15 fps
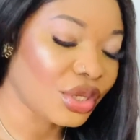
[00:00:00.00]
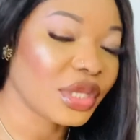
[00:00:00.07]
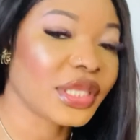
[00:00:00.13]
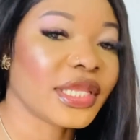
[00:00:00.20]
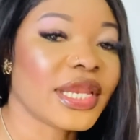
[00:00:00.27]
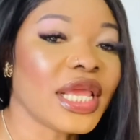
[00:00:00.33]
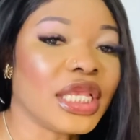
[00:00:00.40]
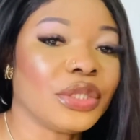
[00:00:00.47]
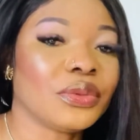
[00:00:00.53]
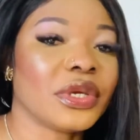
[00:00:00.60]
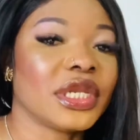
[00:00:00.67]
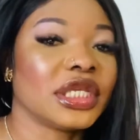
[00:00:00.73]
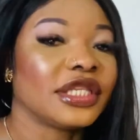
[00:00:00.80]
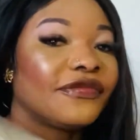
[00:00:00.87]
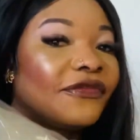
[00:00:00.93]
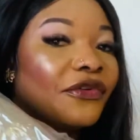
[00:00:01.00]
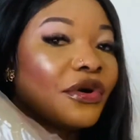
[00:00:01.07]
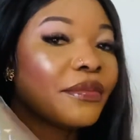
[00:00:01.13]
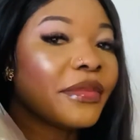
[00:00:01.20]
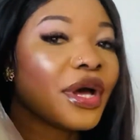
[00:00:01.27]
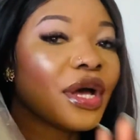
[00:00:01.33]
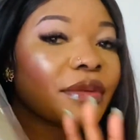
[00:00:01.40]
the next one is
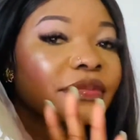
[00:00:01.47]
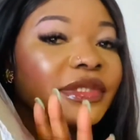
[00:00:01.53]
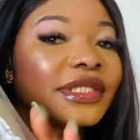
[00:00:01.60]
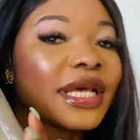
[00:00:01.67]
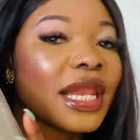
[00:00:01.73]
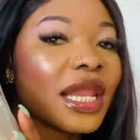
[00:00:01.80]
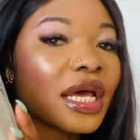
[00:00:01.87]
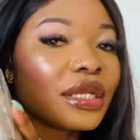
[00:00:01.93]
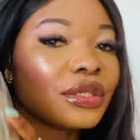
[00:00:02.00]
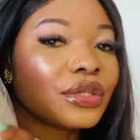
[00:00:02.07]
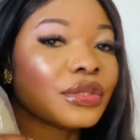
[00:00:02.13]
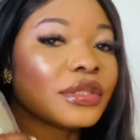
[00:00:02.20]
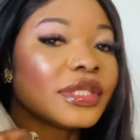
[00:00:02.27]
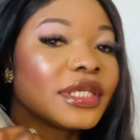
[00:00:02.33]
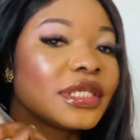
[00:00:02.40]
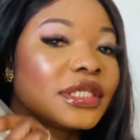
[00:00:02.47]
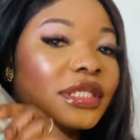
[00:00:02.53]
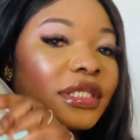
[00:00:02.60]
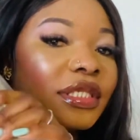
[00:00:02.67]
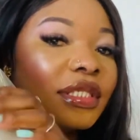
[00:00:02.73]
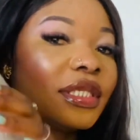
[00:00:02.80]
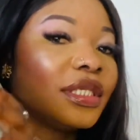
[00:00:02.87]
from Zalando. This
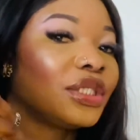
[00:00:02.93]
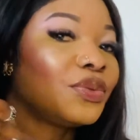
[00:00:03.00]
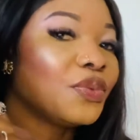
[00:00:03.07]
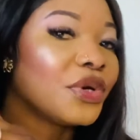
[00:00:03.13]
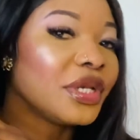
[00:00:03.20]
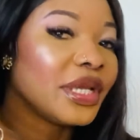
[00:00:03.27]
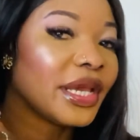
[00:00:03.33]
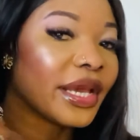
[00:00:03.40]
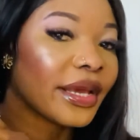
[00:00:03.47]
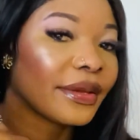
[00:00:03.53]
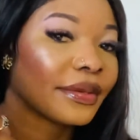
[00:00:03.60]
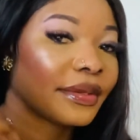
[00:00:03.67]
one here.